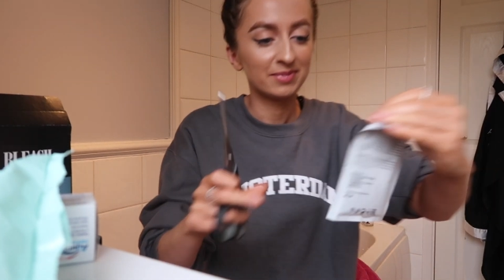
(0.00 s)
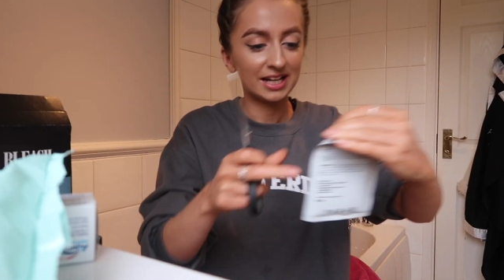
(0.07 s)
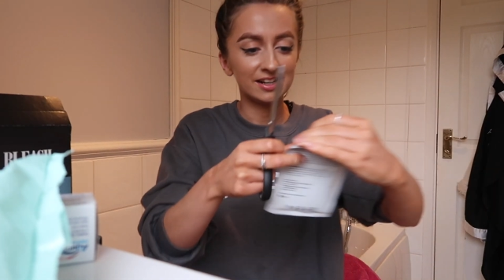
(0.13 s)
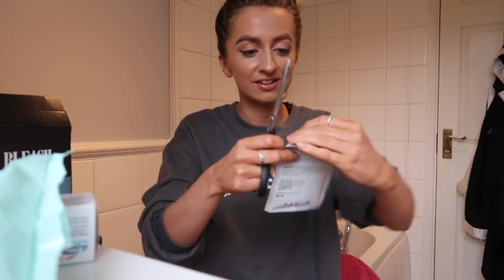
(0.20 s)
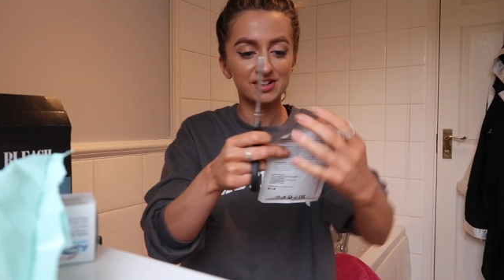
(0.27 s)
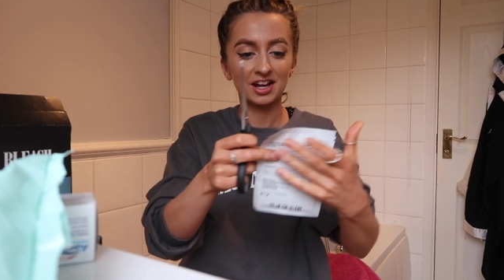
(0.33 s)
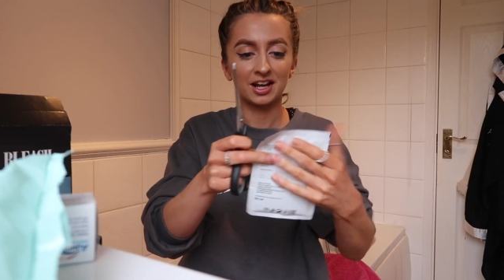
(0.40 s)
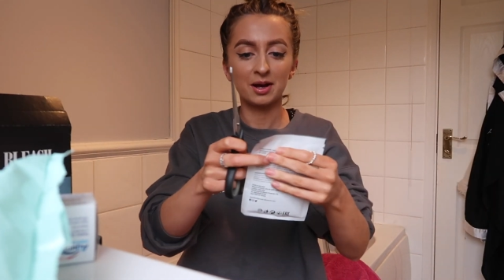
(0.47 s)

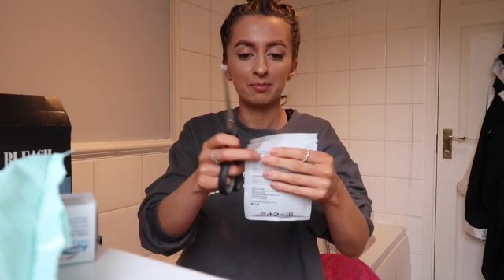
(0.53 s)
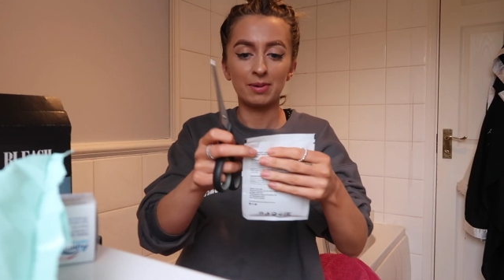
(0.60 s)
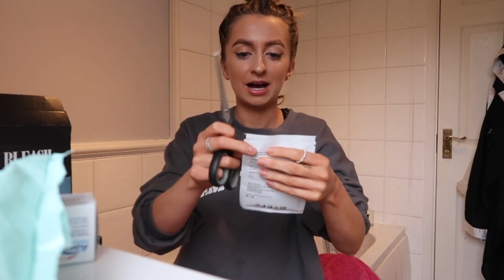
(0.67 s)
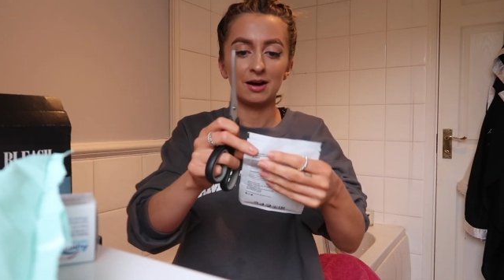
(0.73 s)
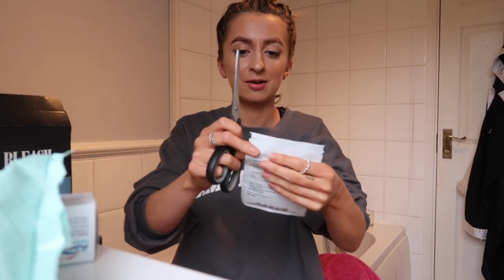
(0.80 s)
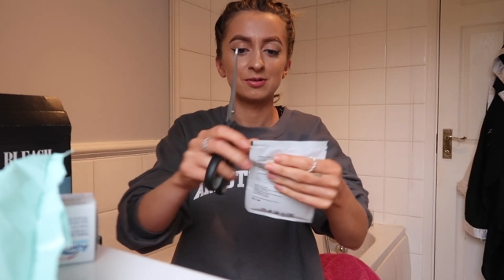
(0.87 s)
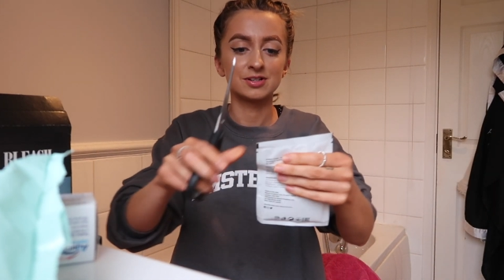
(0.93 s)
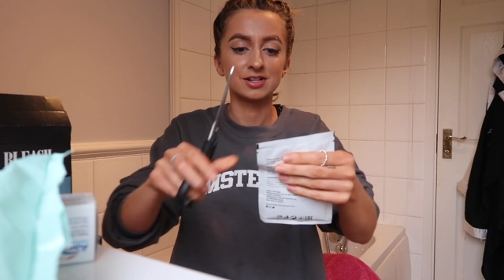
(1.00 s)
bleaching
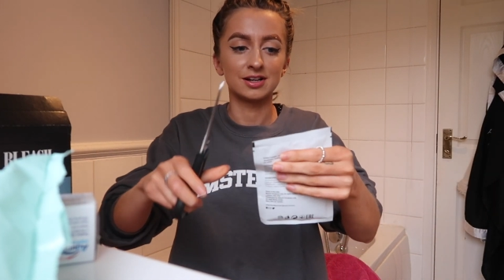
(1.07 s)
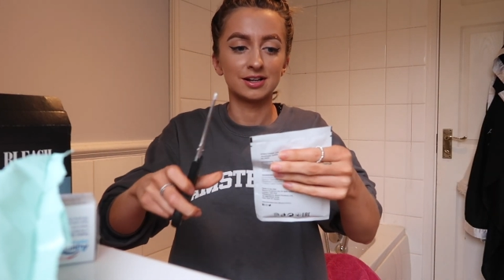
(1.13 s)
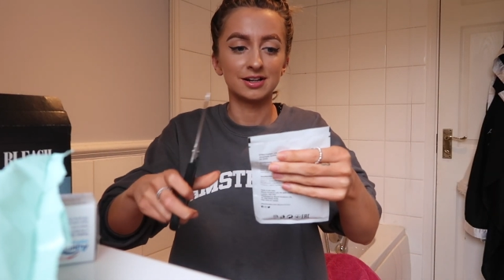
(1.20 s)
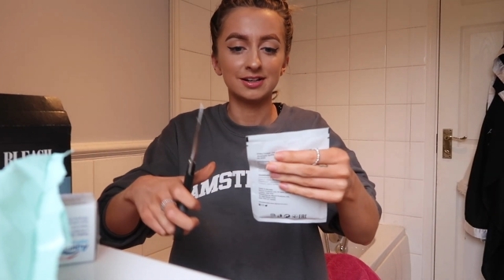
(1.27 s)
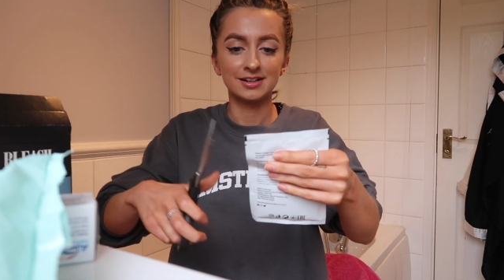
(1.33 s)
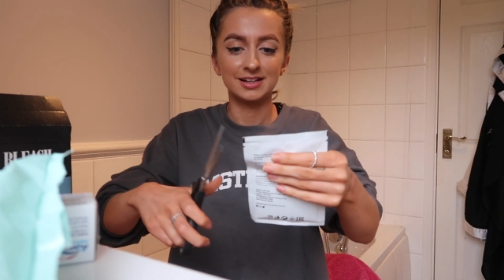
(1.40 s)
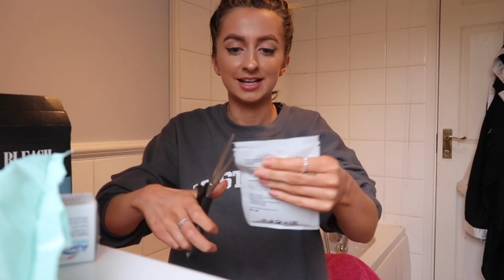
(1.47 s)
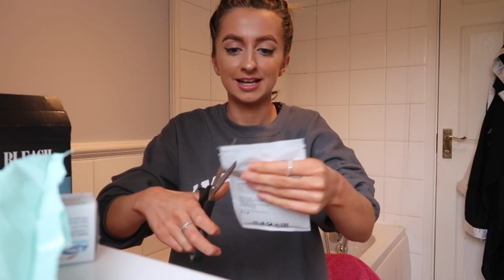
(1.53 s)

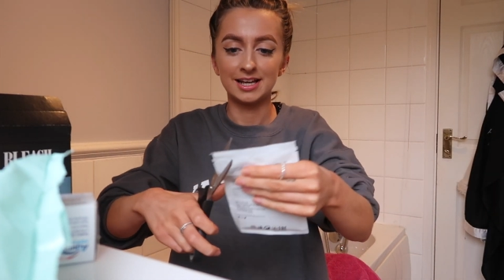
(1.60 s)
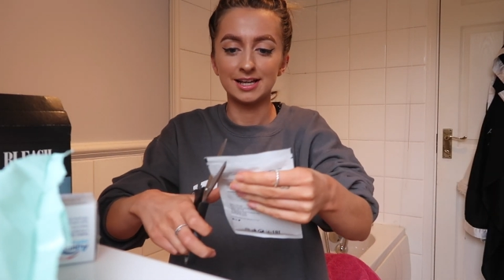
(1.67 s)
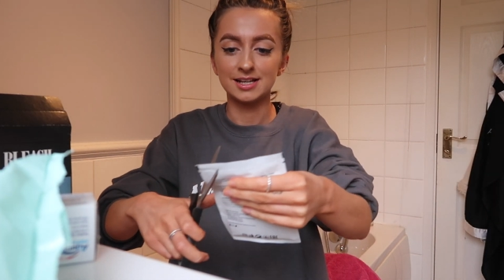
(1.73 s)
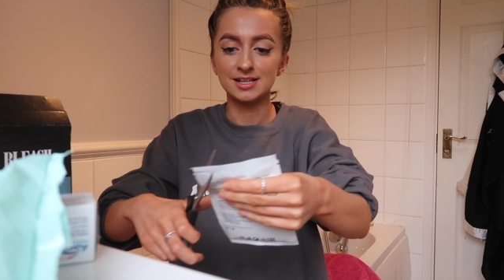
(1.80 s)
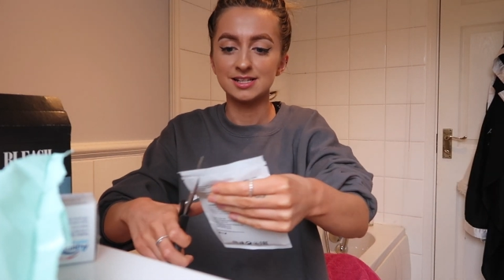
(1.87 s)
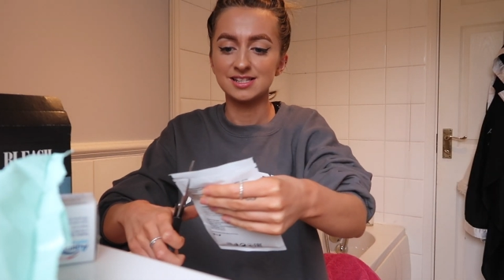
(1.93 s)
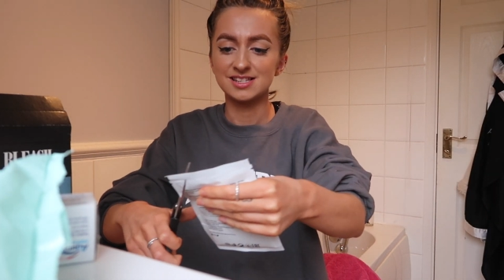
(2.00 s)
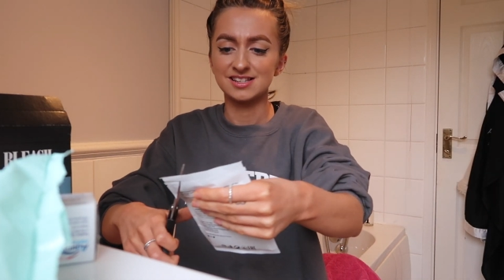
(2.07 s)
powder
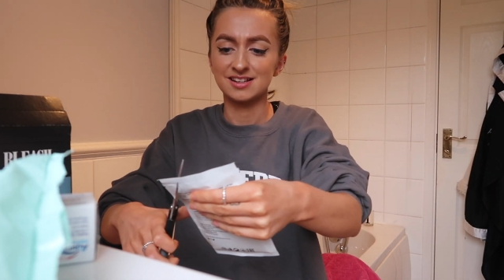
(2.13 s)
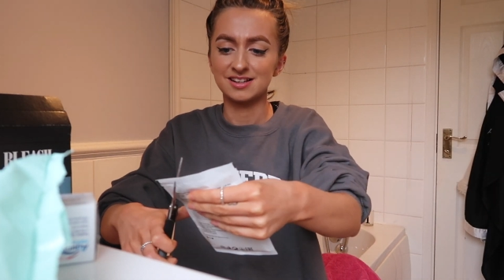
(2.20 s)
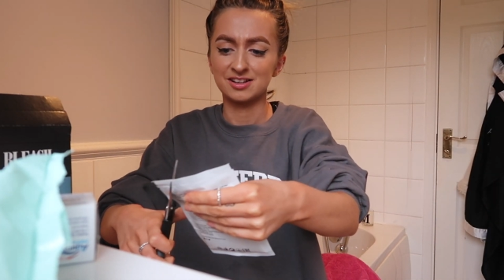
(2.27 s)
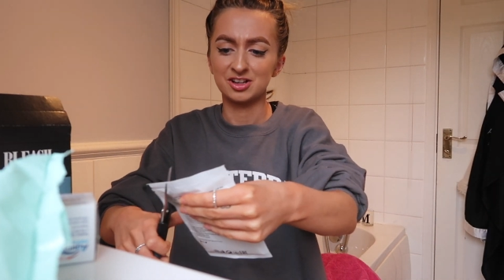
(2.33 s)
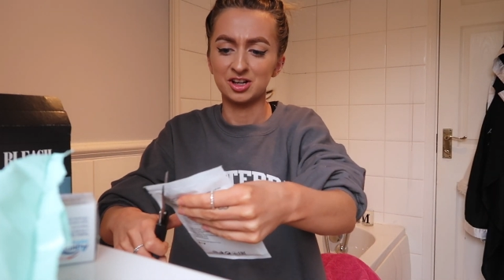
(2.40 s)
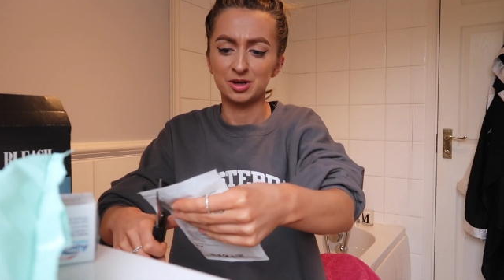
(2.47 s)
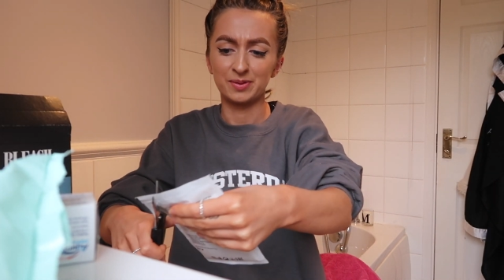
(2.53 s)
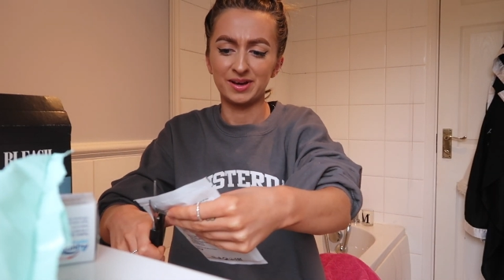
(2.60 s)
is
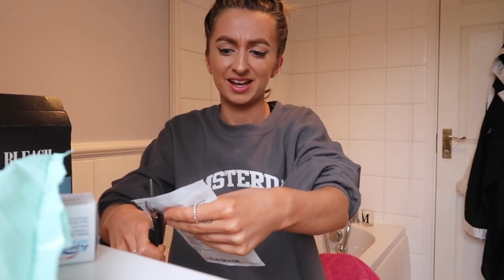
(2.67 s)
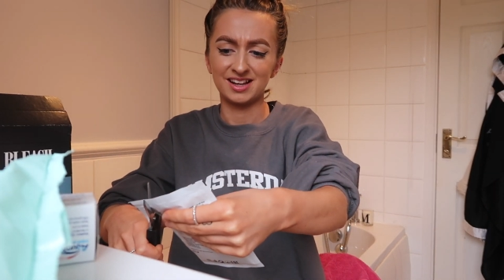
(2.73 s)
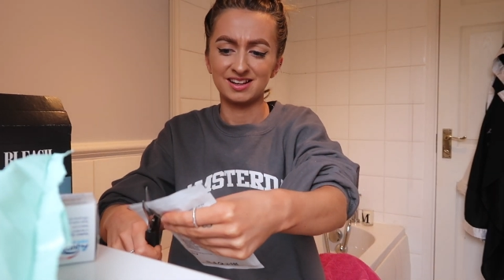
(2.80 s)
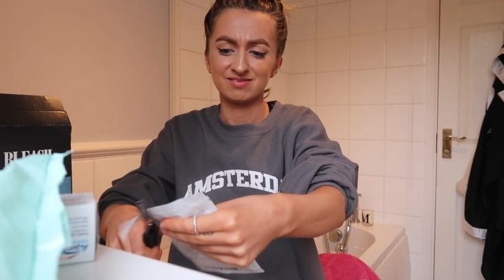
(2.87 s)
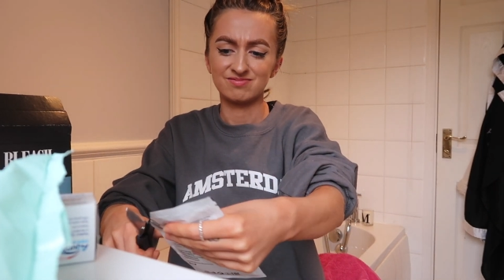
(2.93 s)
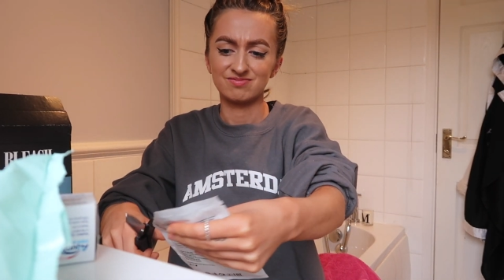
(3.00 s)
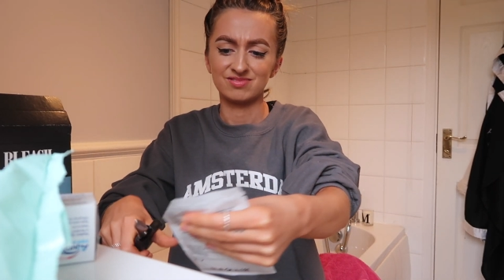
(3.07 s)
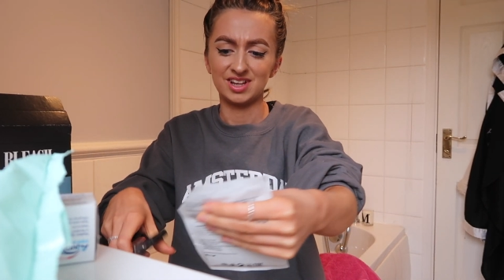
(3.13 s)

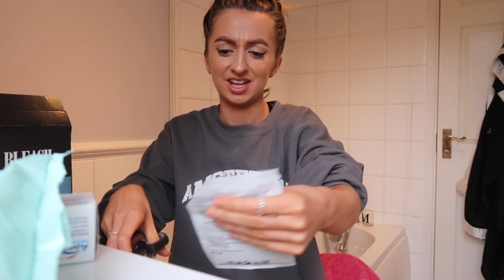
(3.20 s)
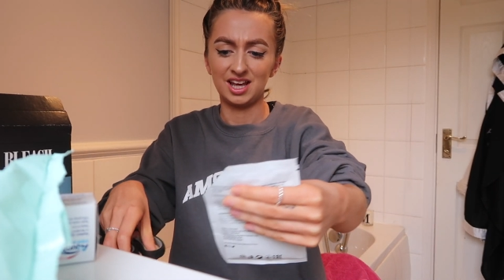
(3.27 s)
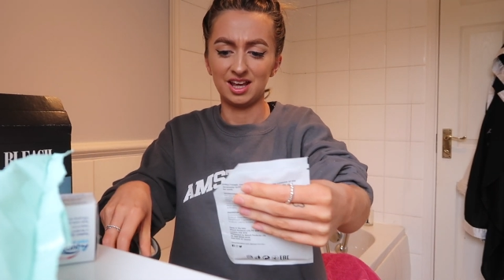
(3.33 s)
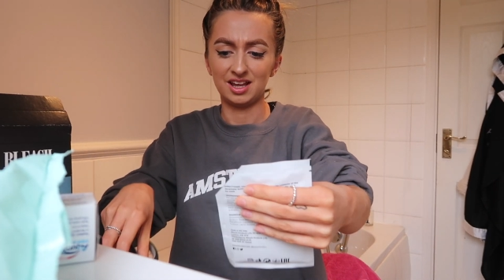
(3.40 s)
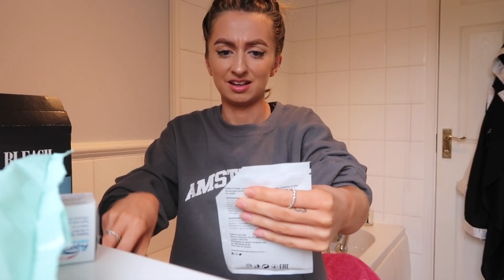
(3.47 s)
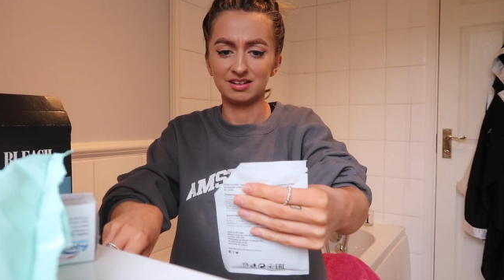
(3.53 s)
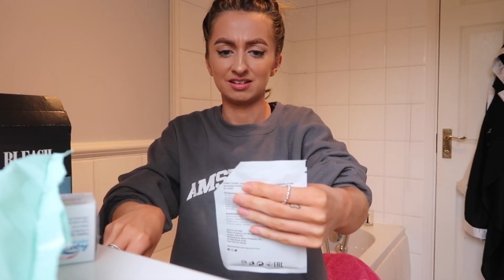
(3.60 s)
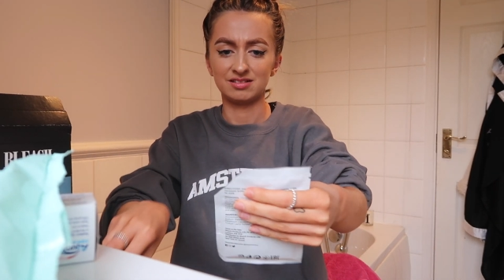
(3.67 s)
going
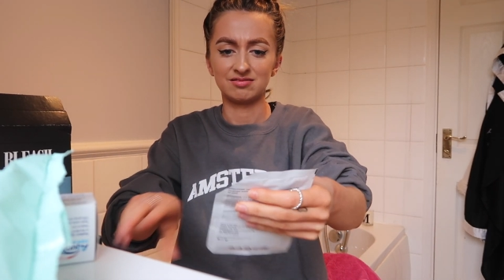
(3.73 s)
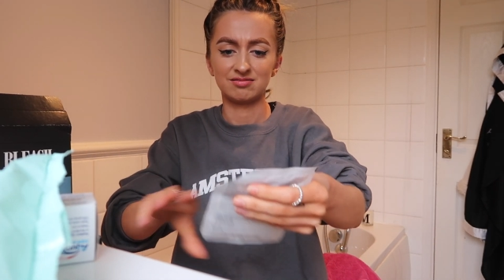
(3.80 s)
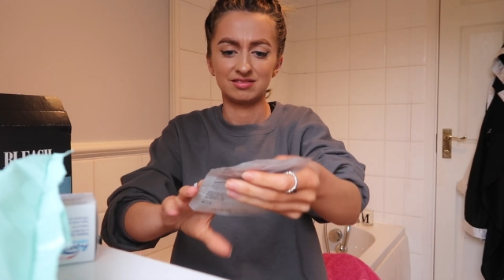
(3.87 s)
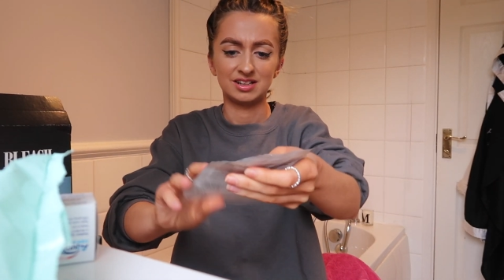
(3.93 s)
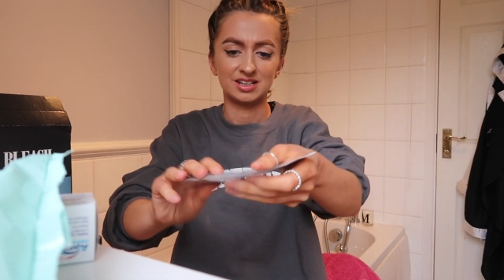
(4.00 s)
in.